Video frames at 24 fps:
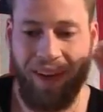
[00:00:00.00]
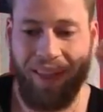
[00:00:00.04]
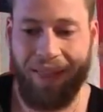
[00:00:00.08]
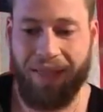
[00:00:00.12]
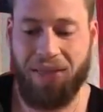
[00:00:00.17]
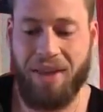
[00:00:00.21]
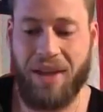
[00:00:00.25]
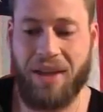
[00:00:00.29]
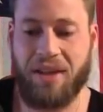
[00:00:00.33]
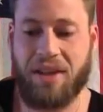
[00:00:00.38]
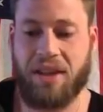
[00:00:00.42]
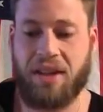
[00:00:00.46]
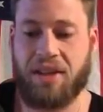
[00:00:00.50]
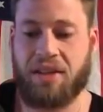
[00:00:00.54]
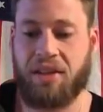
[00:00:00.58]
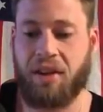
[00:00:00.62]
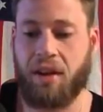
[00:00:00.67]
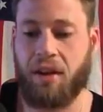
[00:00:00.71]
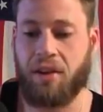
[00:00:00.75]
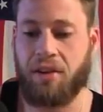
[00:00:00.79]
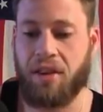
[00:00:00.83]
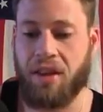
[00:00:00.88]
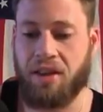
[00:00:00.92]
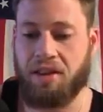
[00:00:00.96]
this
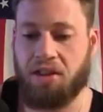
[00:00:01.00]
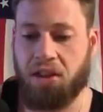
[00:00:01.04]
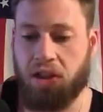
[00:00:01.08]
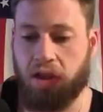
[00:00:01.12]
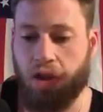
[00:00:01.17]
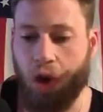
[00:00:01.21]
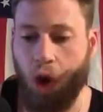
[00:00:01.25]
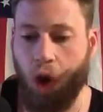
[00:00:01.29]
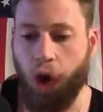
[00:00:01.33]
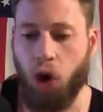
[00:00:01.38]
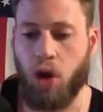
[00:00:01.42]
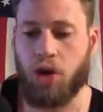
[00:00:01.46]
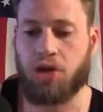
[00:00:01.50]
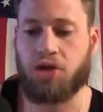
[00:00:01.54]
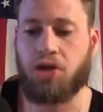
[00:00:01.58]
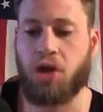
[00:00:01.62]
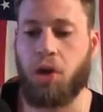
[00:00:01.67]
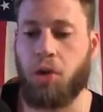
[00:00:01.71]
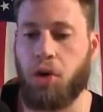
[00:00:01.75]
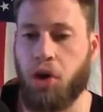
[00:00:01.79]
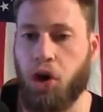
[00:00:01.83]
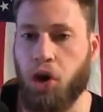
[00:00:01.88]
is also